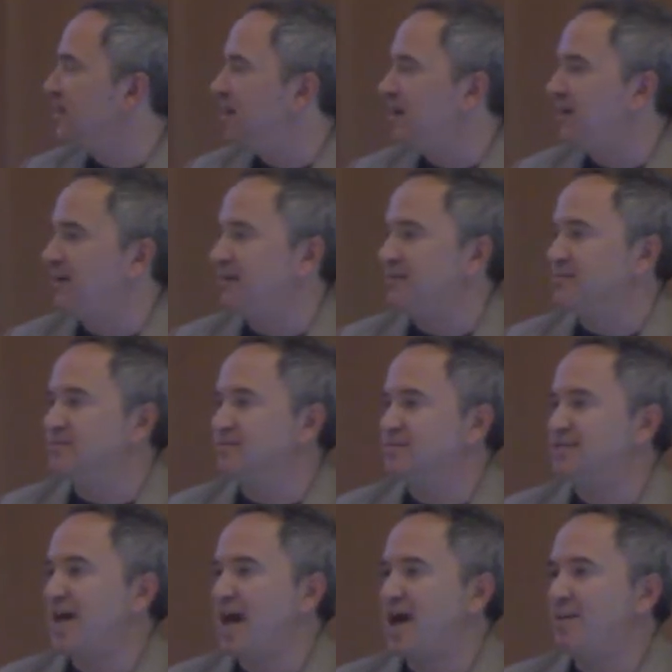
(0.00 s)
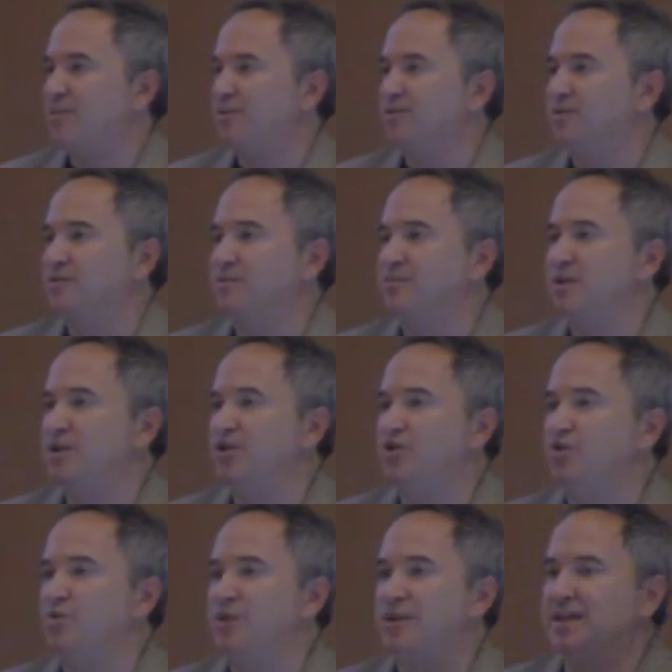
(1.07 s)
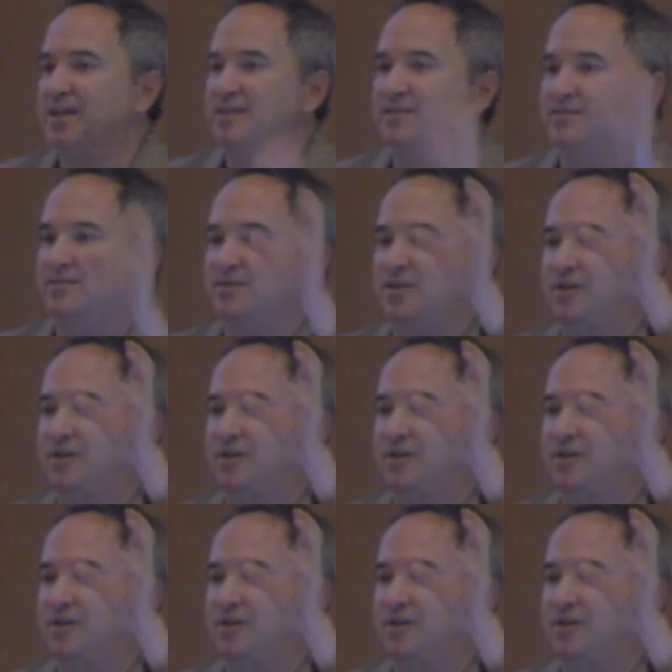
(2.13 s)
tab on the menu and get